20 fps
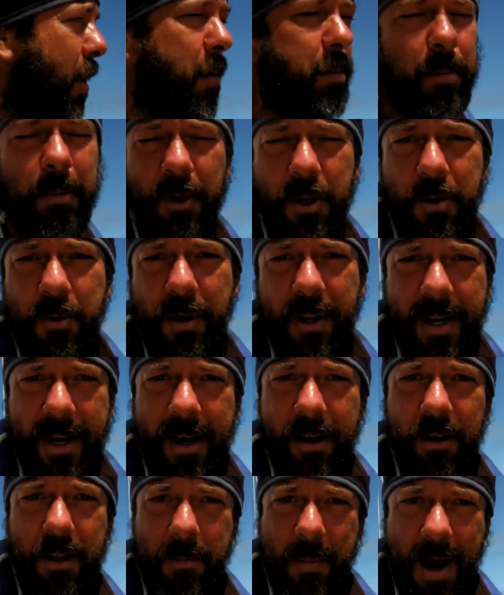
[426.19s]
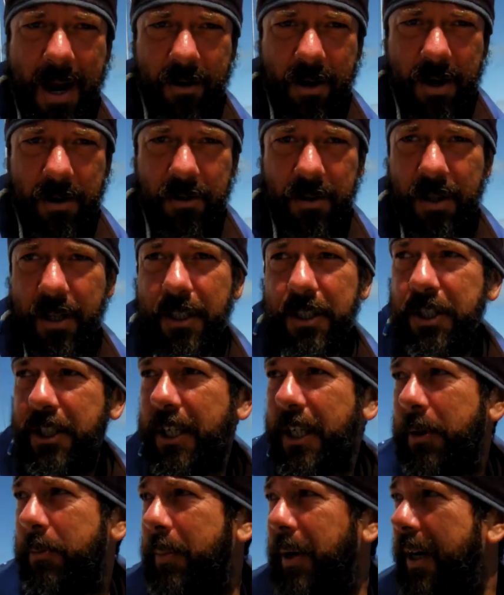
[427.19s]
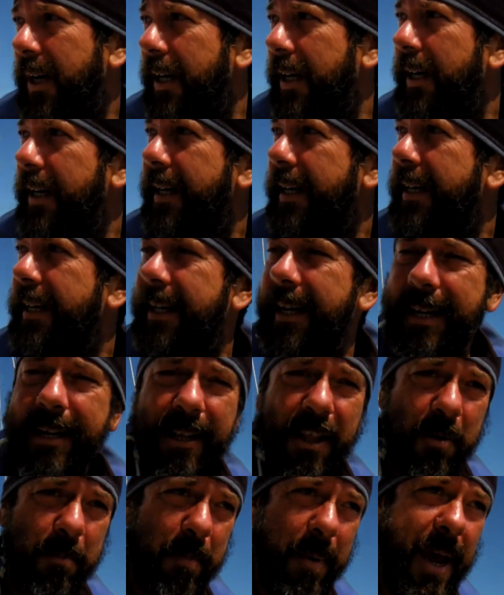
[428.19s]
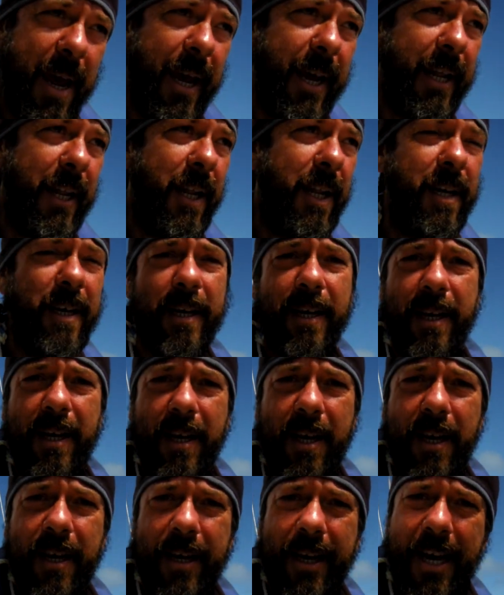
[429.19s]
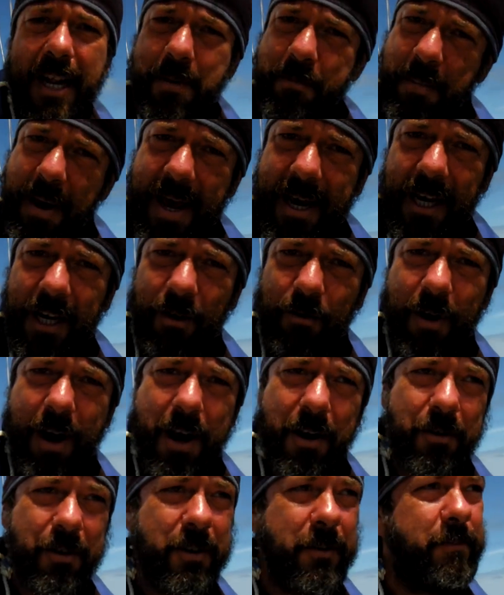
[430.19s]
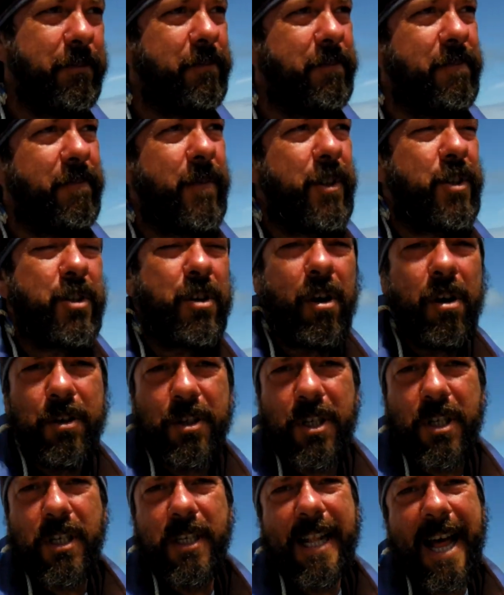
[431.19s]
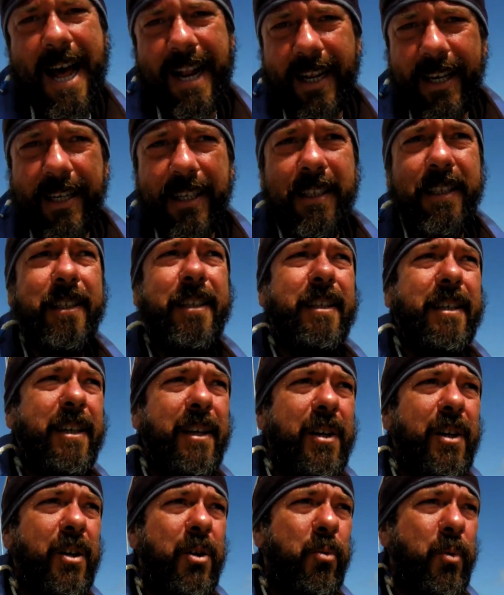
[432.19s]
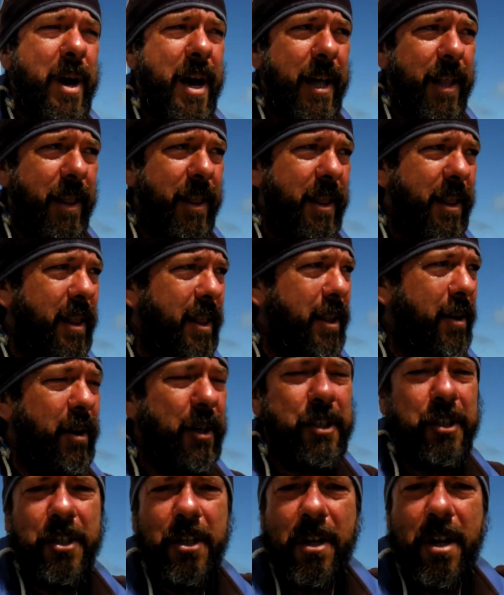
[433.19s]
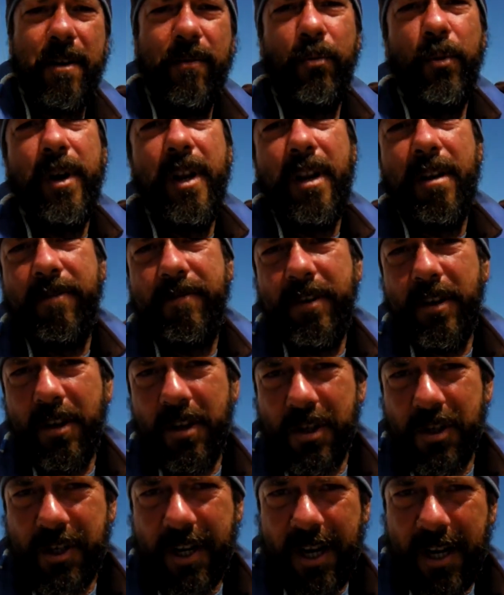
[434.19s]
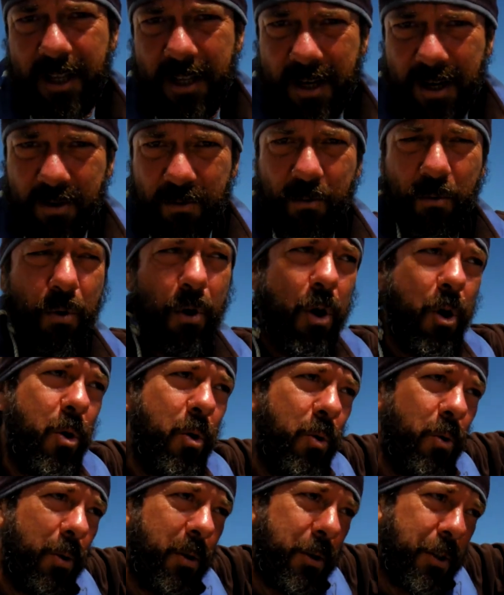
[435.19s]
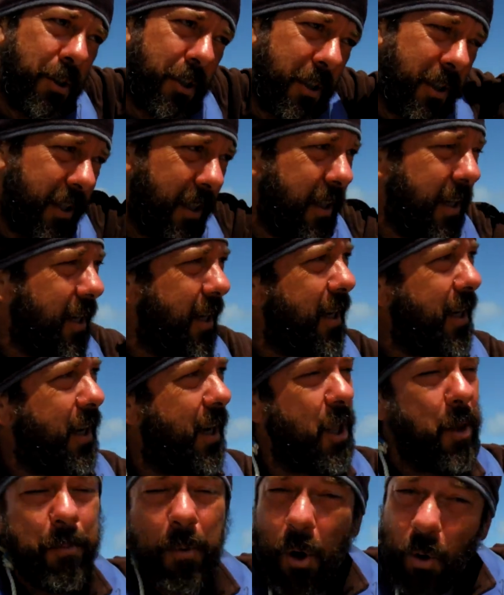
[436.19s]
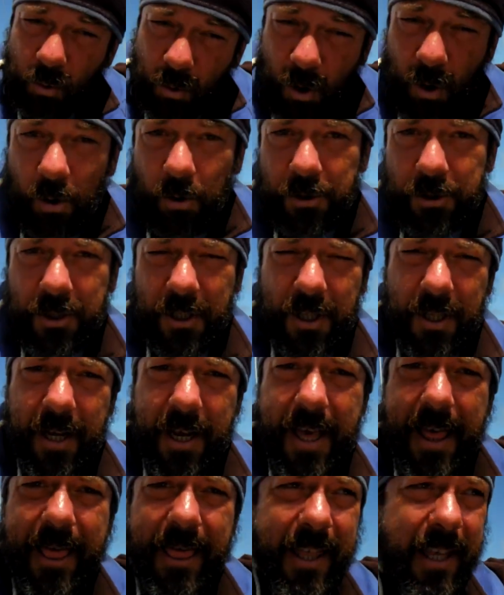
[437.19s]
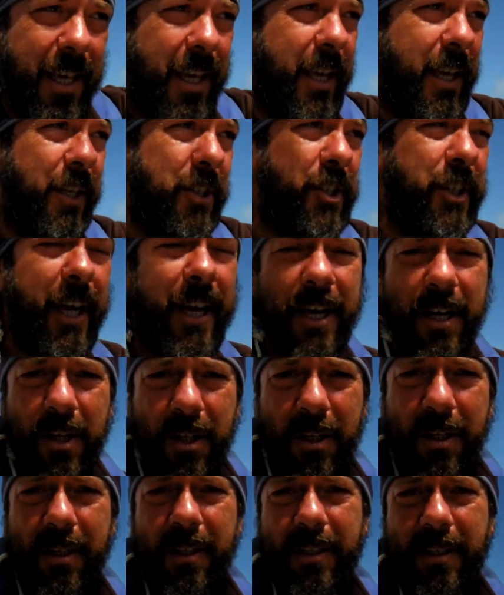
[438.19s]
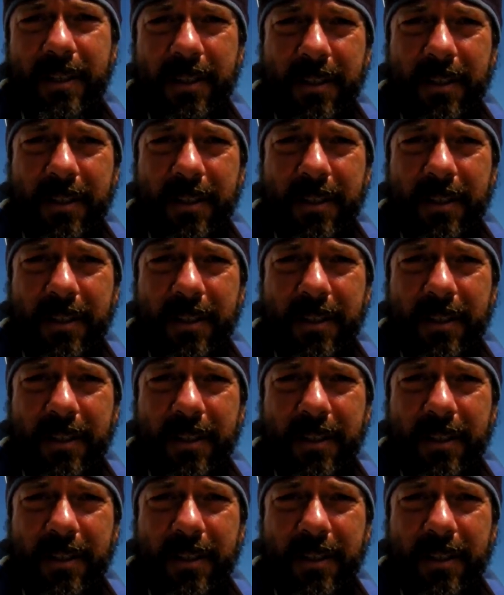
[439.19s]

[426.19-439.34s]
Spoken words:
Probably you can hear in the background the jib and the main kind of banging around. It's called slatting, when there isn't enough wind to fill the sail and it rolls, the boat rolls and the sail